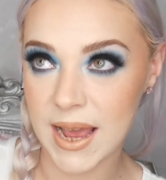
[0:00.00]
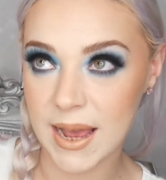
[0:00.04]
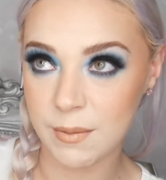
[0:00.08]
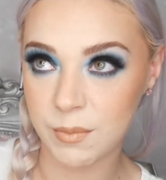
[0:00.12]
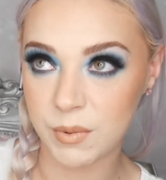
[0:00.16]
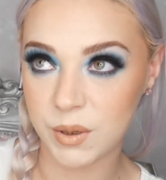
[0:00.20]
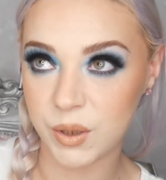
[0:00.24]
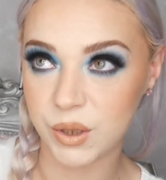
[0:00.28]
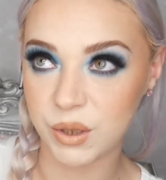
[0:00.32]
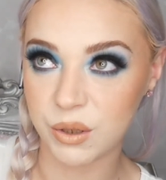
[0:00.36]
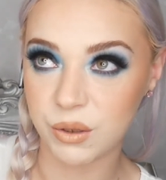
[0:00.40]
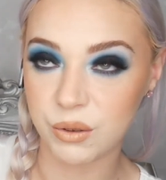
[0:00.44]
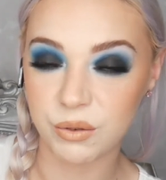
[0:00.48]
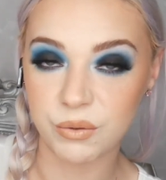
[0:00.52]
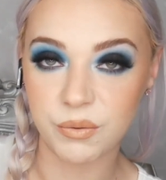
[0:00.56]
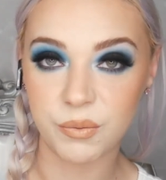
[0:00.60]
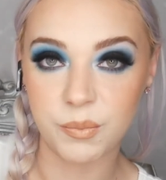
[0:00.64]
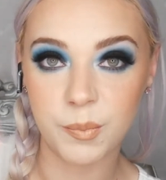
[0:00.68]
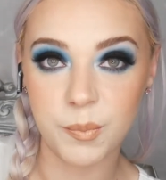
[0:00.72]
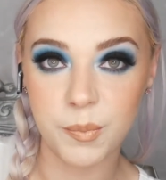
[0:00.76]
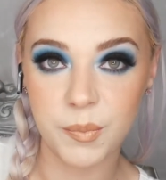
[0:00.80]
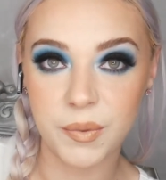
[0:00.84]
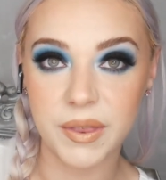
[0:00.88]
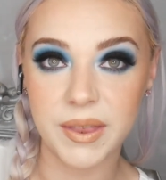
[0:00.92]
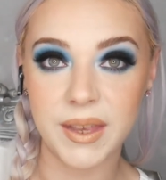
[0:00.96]

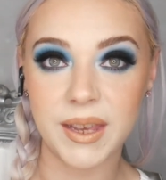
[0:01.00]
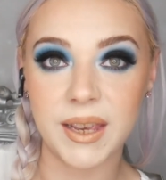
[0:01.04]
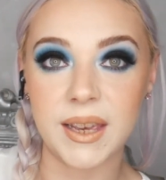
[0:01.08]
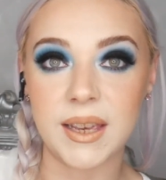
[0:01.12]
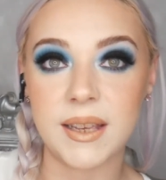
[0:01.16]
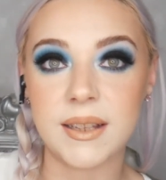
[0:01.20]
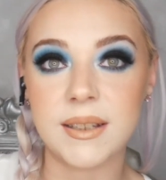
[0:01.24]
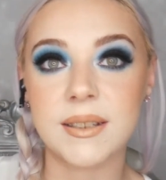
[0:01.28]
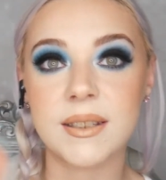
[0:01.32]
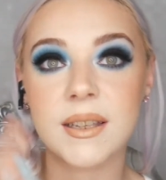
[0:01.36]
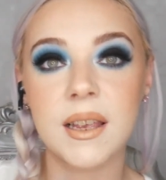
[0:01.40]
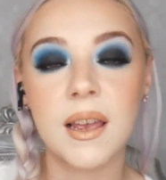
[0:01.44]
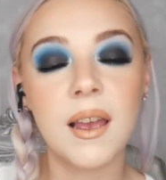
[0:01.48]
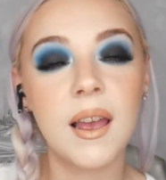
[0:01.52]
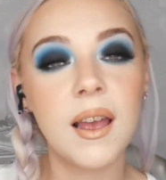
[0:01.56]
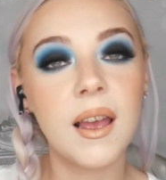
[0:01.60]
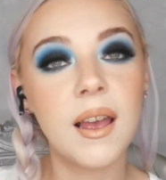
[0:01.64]
Amazon thingies.